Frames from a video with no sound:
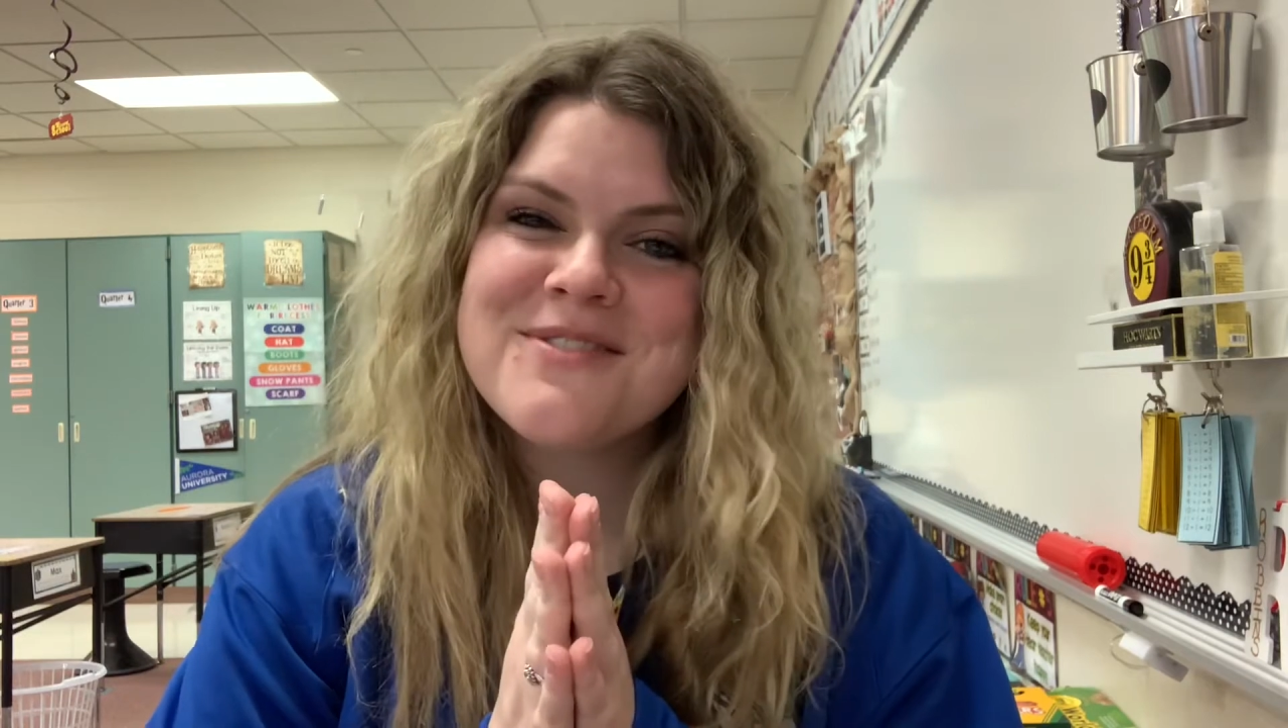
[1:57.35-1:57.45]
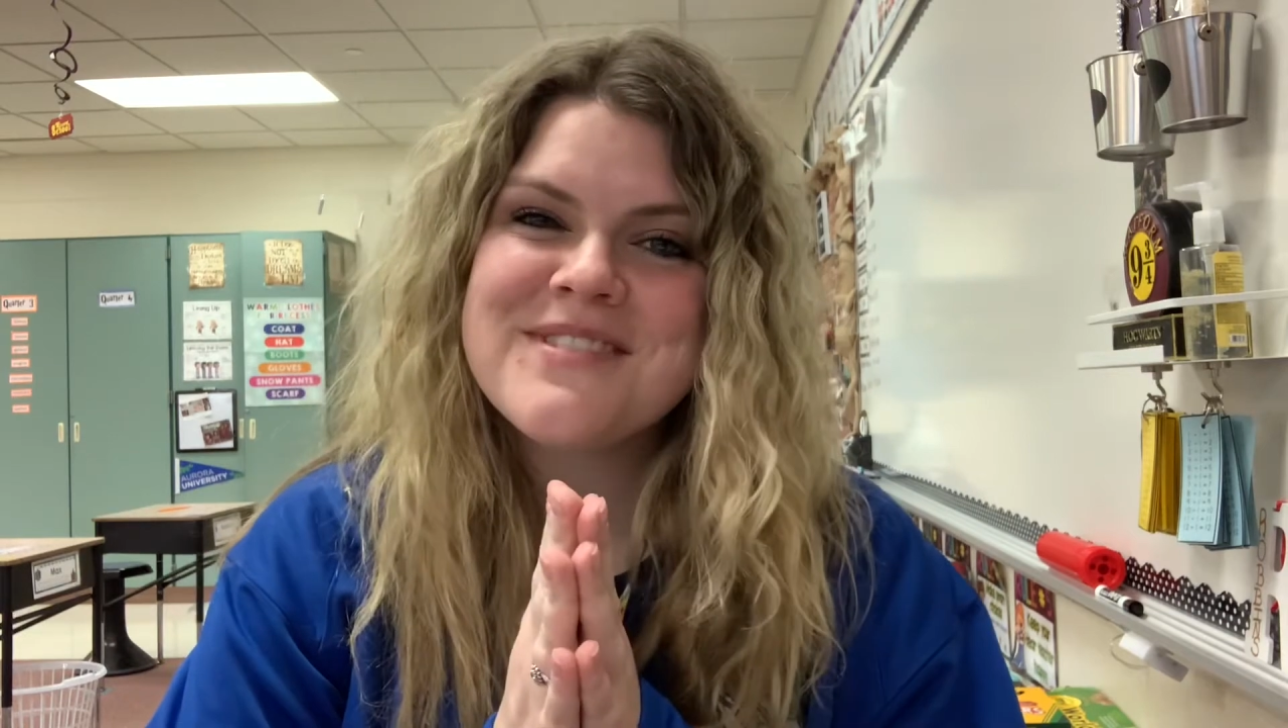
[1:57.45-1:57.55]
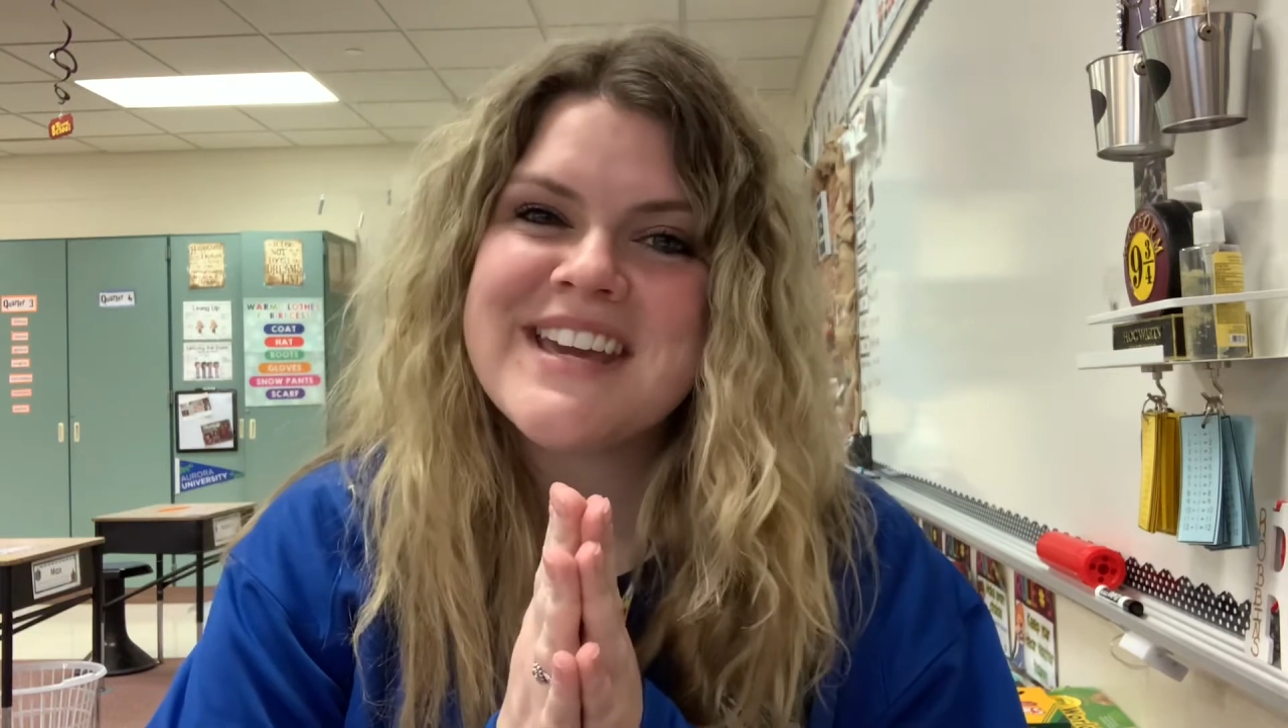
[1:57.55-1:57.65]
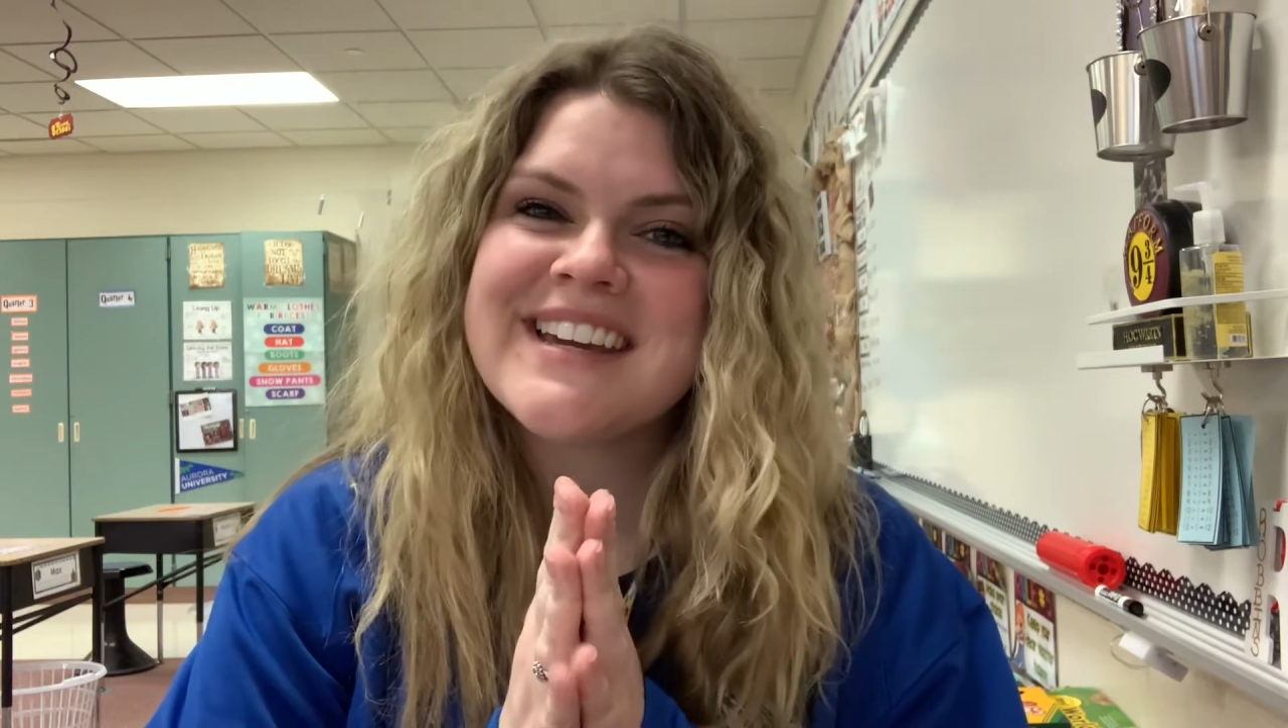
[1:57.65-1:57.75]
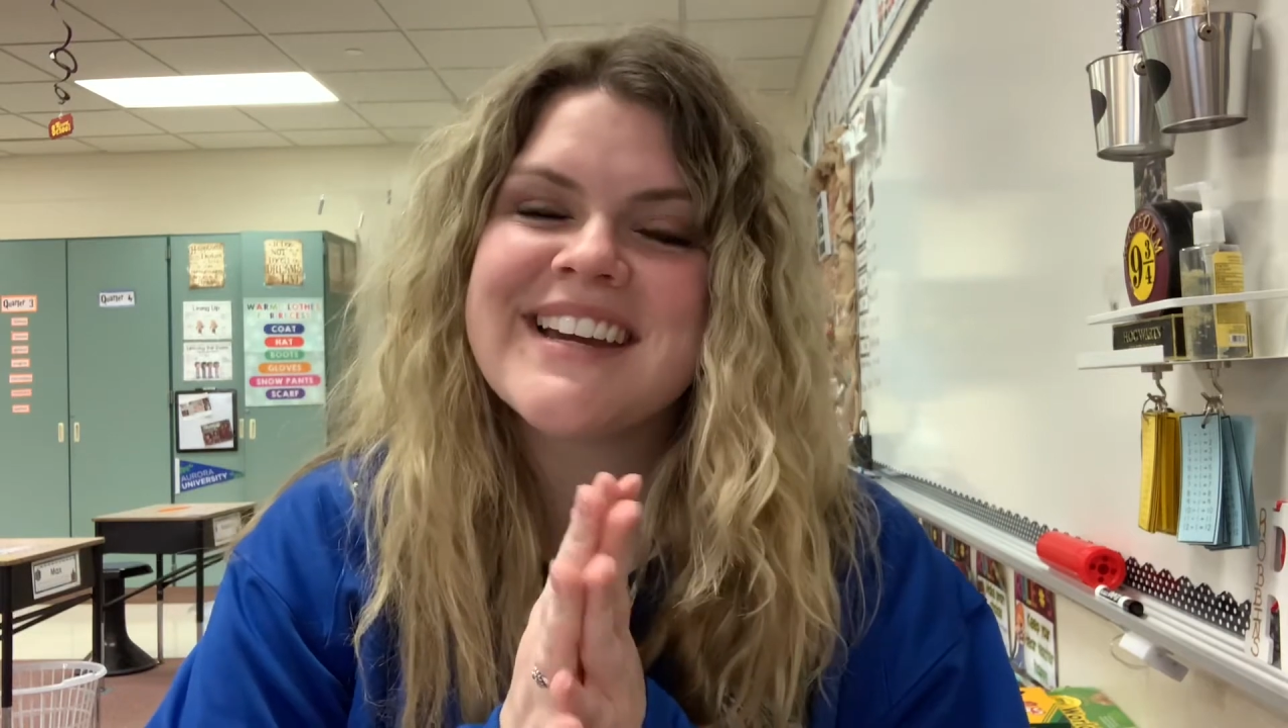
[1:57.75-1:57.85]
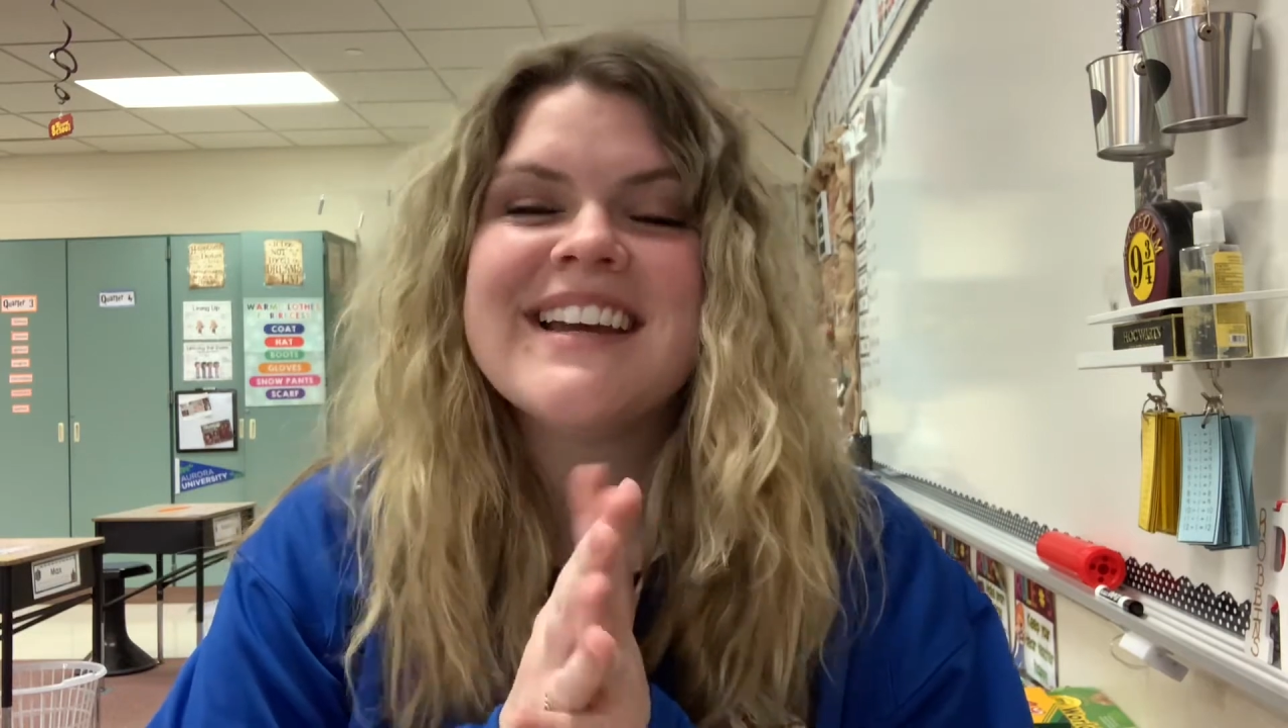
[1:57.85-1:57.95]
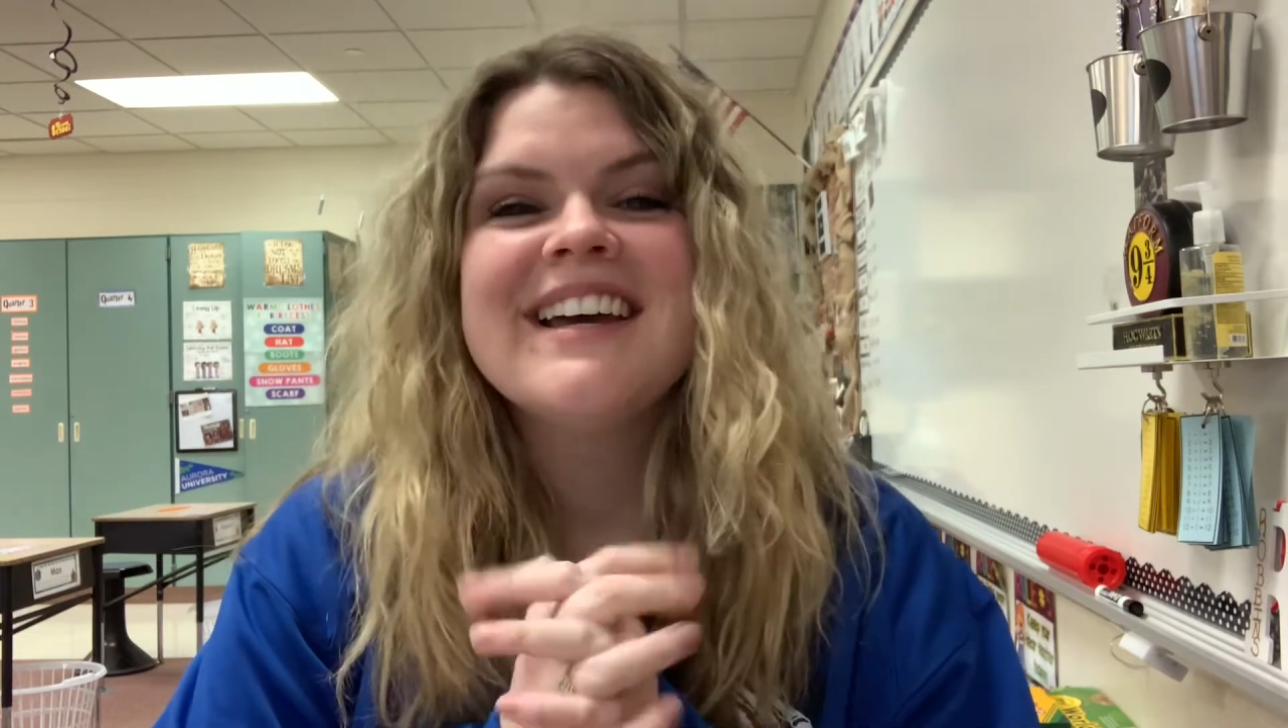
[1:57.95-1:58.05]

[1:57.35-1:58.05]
week